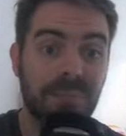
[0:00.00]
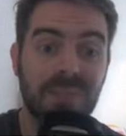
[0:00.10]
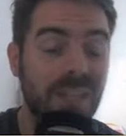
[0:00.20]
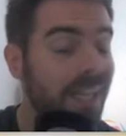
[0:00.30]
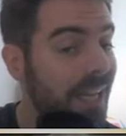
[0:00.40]

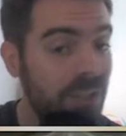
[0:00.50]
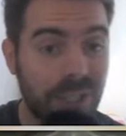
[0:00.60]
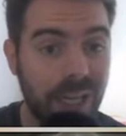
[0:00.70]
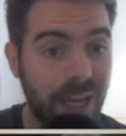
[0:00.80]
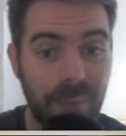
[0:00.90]

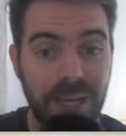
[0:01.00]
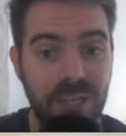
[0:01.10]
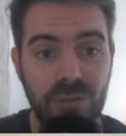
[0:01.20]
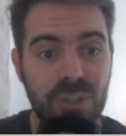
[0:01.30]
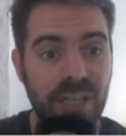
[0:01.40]
Literally, I mean,
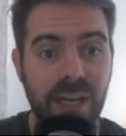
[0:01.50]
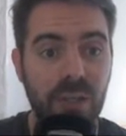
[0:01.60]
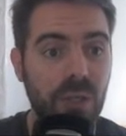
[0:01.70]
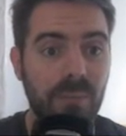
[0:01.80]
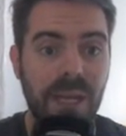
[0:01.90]
you just
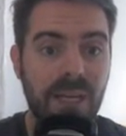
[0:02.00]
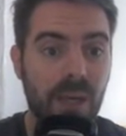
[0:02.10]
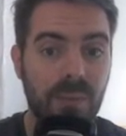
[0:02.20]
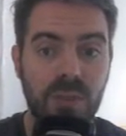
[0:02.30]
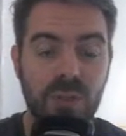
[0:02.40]
couldn't make it
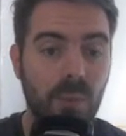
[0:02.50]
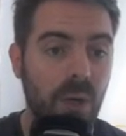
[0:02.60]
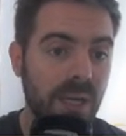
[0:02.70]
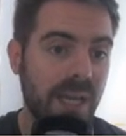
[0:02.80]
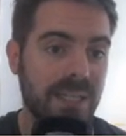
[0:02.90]
up, could you? The
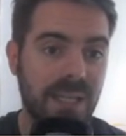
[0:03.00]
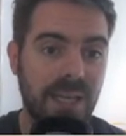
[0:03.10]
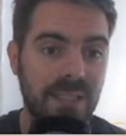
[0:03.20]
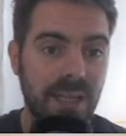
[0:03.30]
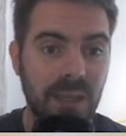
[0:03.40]
one against
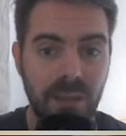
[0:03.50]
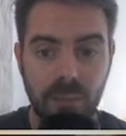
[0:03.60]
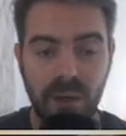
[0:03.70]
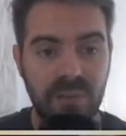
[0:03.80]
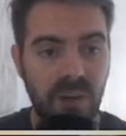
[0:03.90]
Leicester,
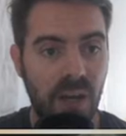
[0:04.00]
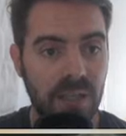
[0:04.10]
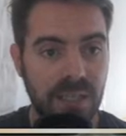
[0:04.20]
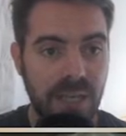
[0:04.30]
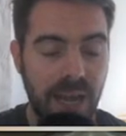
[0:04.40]
where Vardy